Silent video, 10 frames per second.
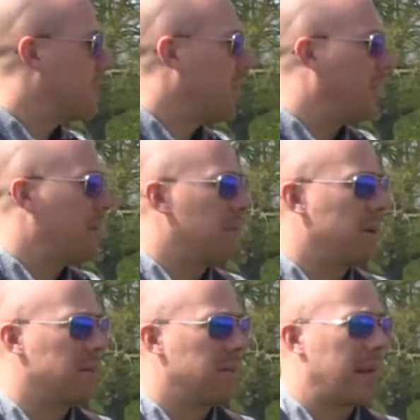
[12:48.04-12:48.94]
time.
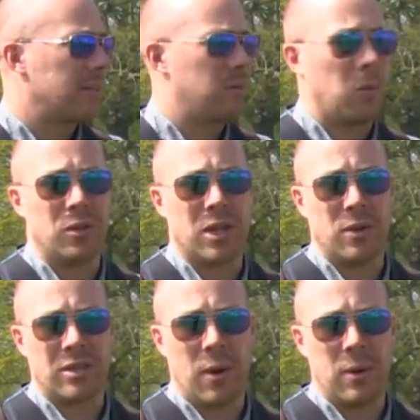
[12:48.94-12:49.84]
But the last thing we want to do
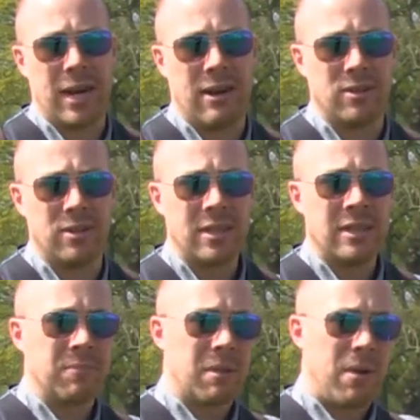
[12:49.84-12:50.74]
is go in there and
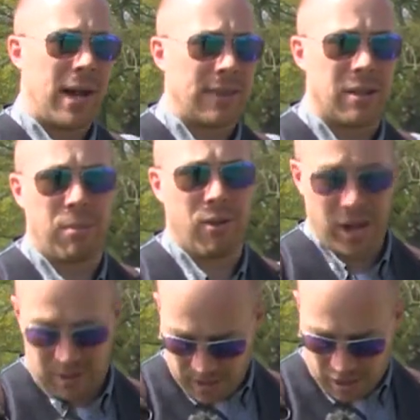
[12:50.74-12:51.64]
panic the
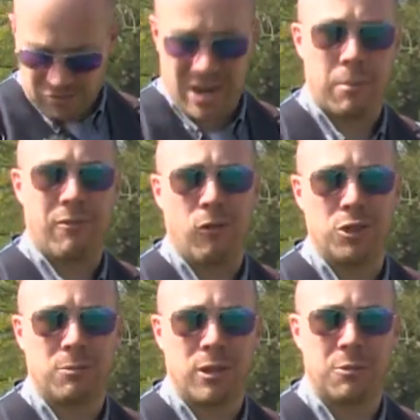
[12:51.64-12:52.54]
bride half an hour before
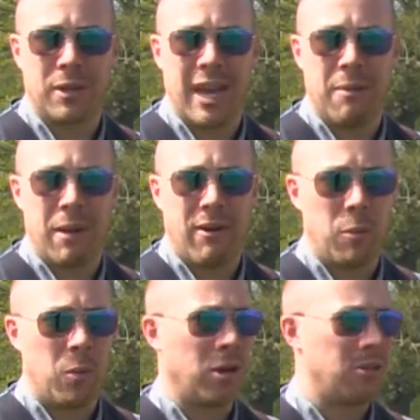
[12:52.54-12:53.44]
she's supposed to be getting
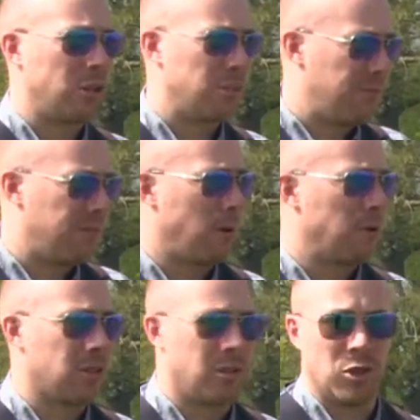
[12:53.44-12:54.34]
married. We want her to just be
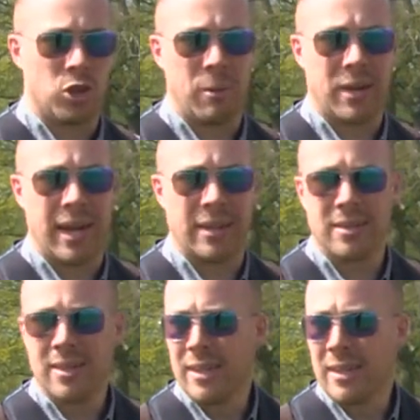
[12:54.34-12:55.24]
focused on the job in hand
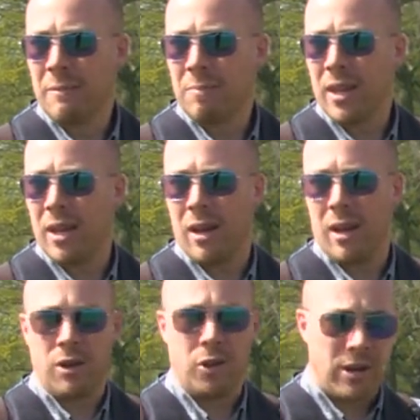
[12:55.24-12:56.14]

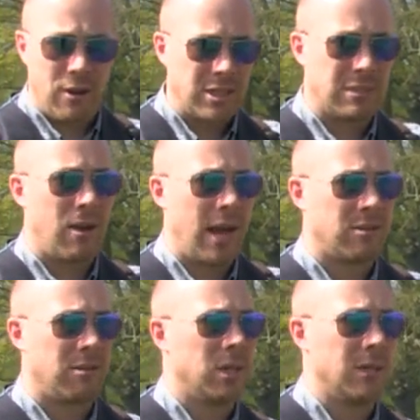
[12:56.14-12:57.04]
and looking nice and
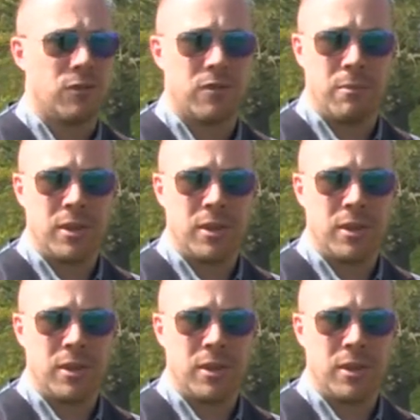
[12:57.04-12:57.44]
relaxed and beautiful for the